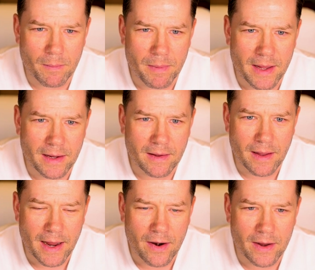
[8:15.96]
big
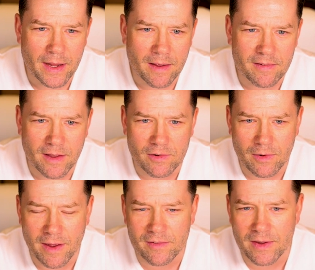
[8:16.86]
area,
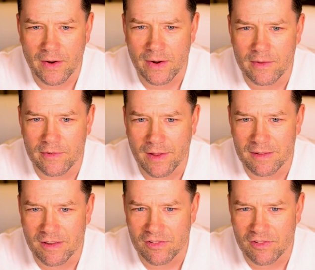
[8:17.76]
centralized area. There's lots of